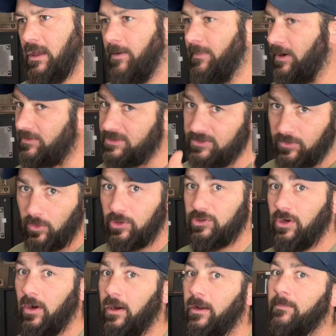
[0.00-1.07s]
I mean, I was still on
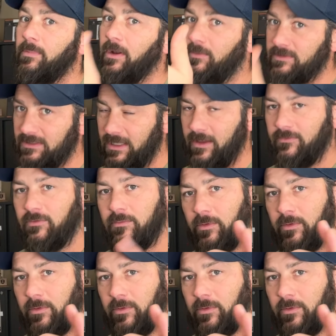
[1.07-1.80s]
target, but I was left.